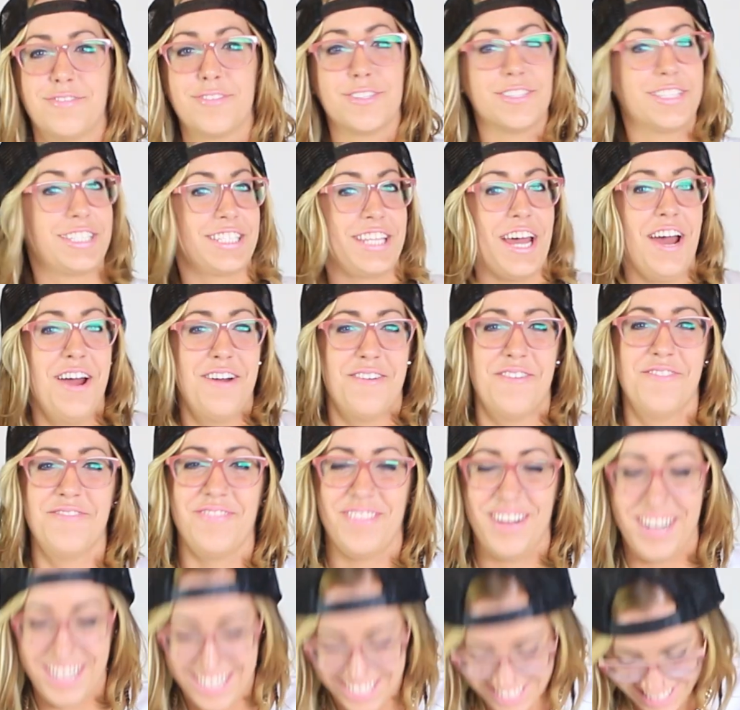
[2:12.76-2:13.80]
for some
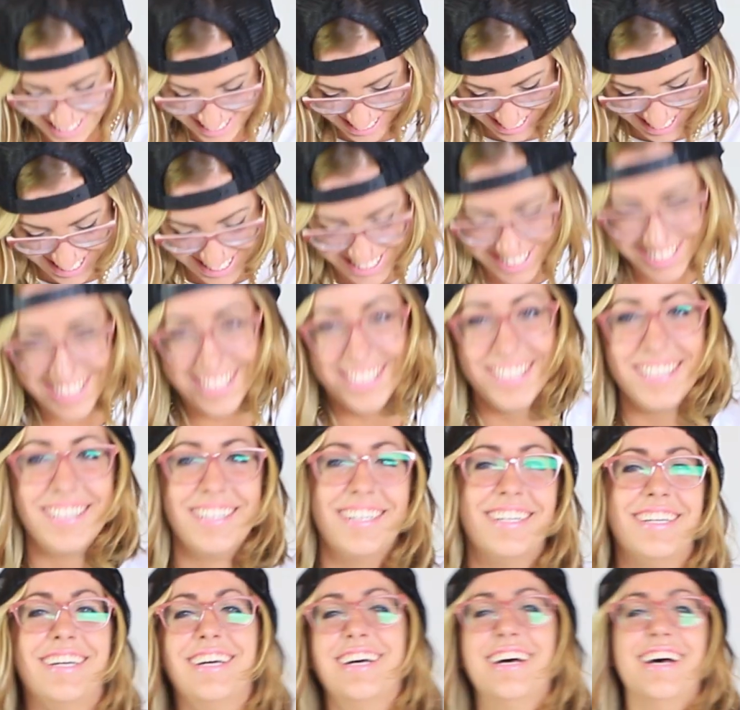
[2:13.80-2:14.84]
reason.
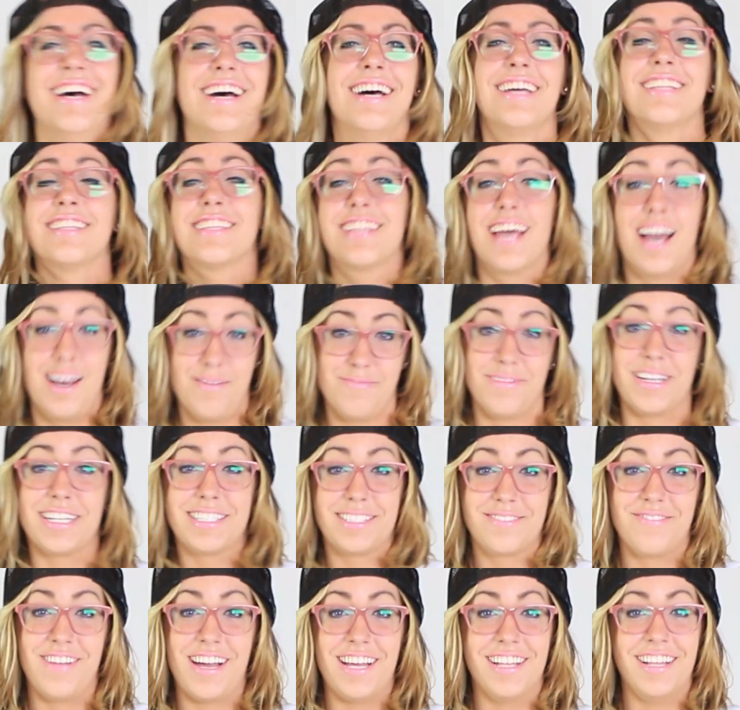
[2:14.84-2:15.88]
That
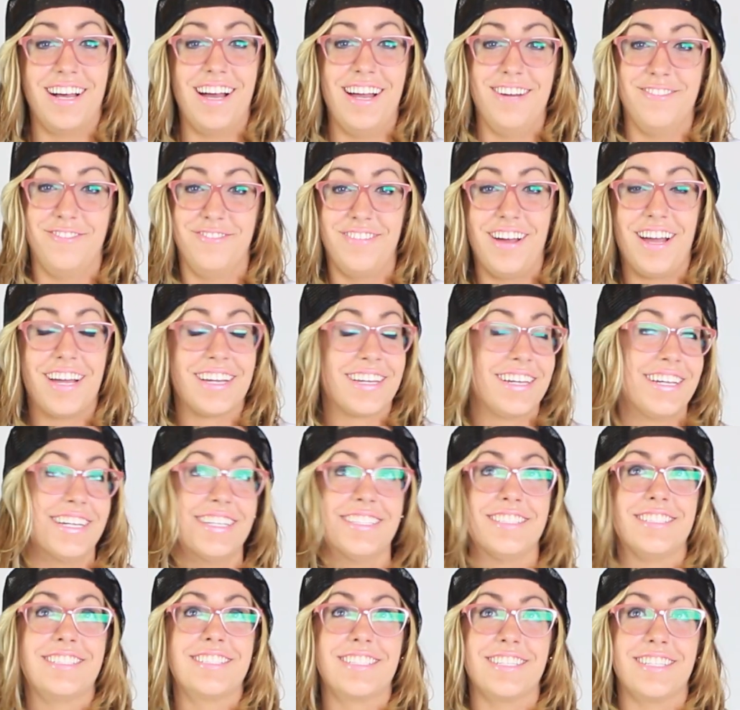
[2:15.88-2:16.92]
makes my life. I get
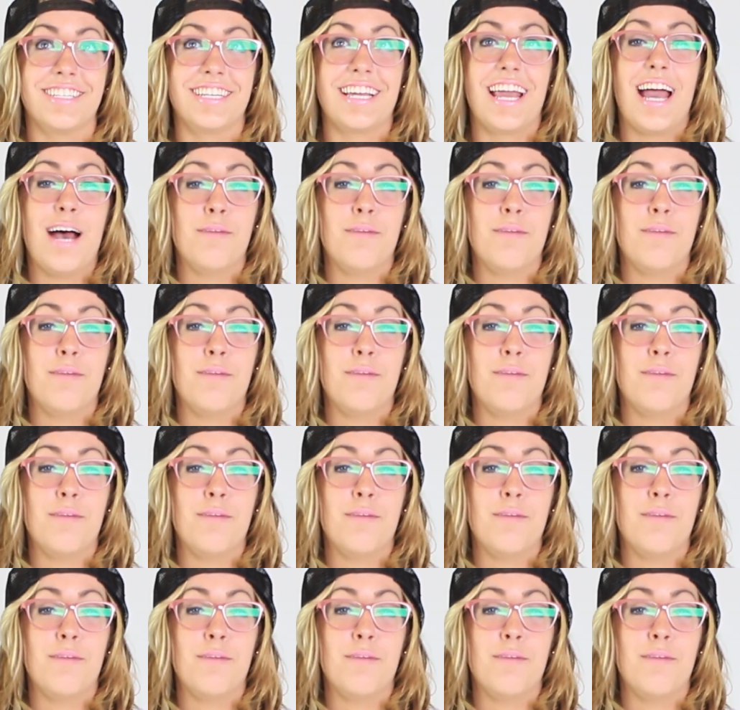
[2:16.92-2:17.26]
instantly